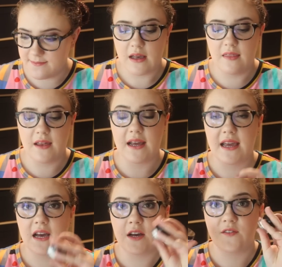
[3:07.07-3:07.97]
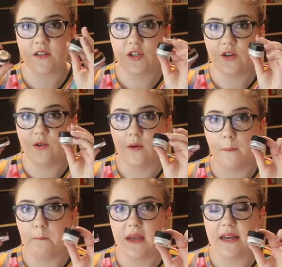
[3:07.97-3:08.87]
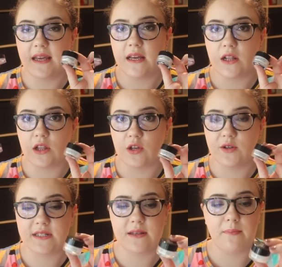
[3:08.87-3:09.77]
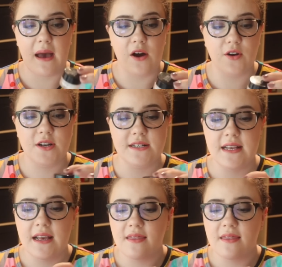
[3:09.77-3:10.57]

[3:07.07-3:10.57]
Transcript: And then I have 2 mini loose powders.